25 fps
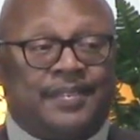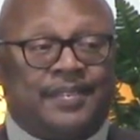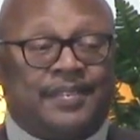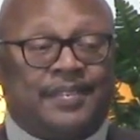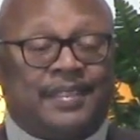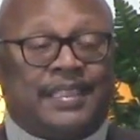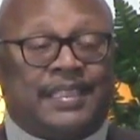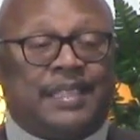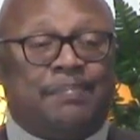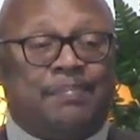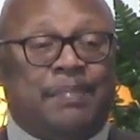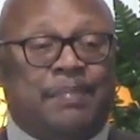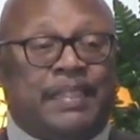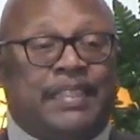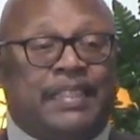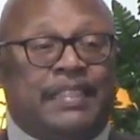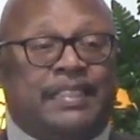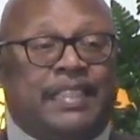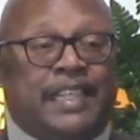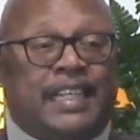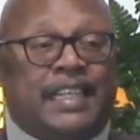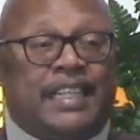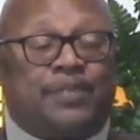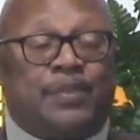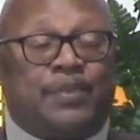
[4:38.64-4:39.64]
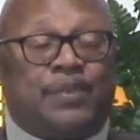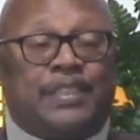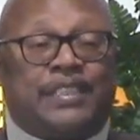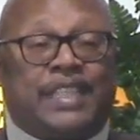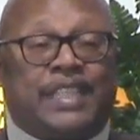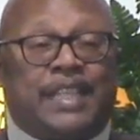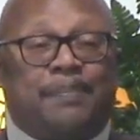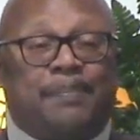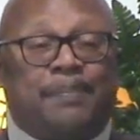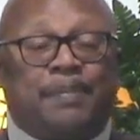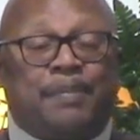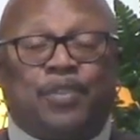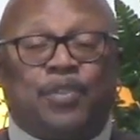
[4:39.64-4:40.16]
See, many times we
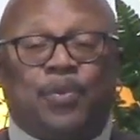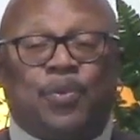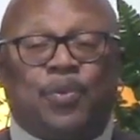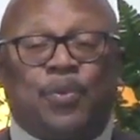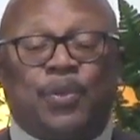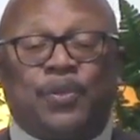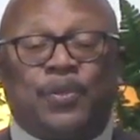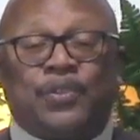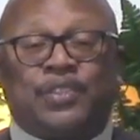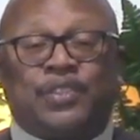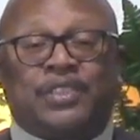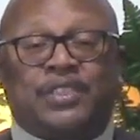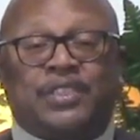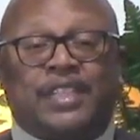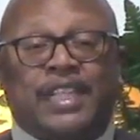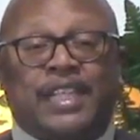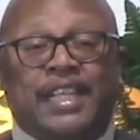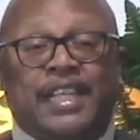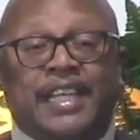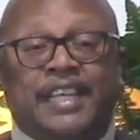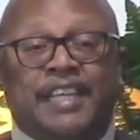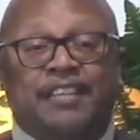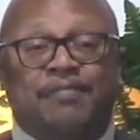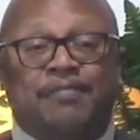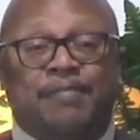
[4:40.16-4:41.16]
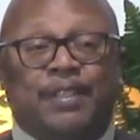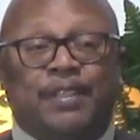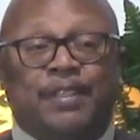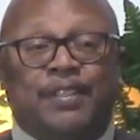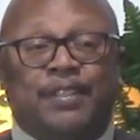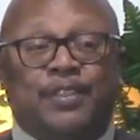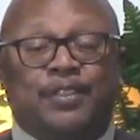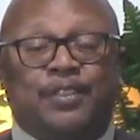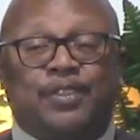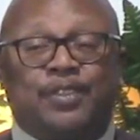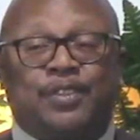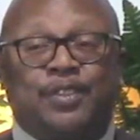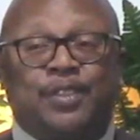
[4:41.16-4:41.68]
stop at the word slave, but
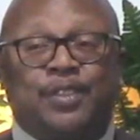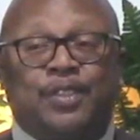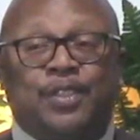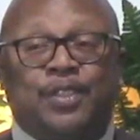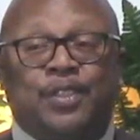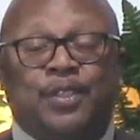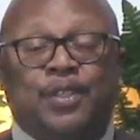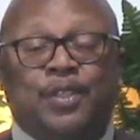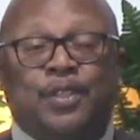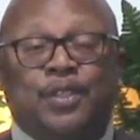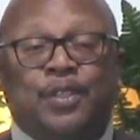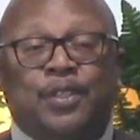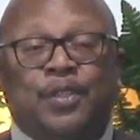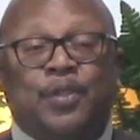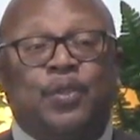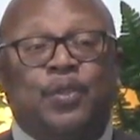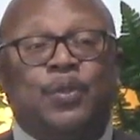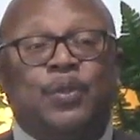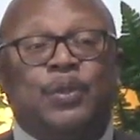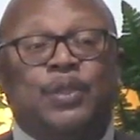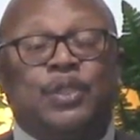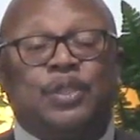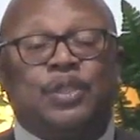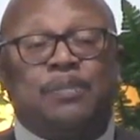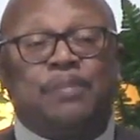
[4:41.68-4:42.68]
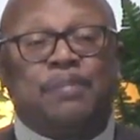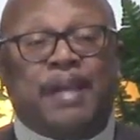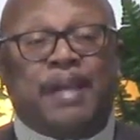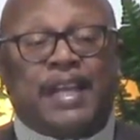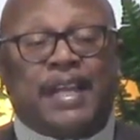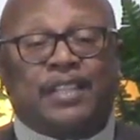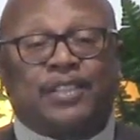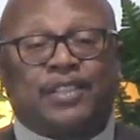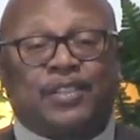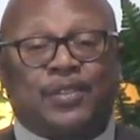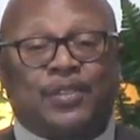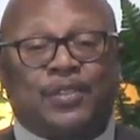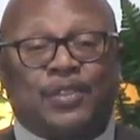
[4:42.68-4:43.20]
it's who is your
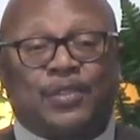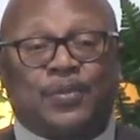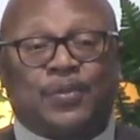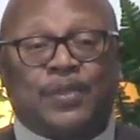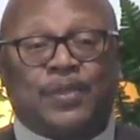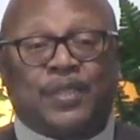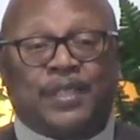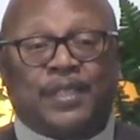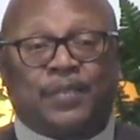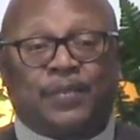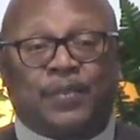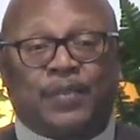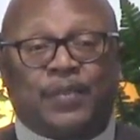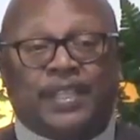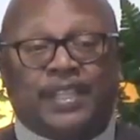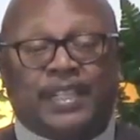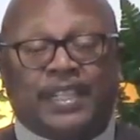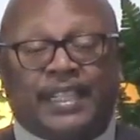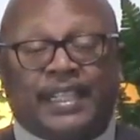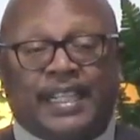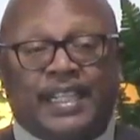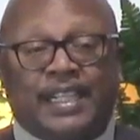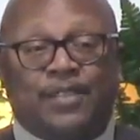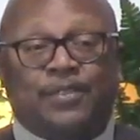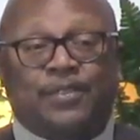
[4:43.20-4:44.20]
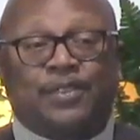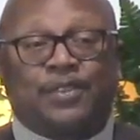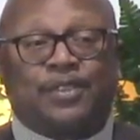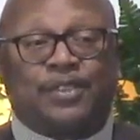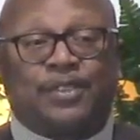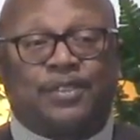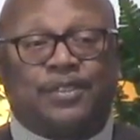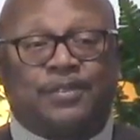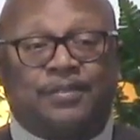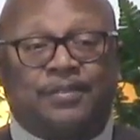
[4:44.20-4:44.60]
master is what it accounts to.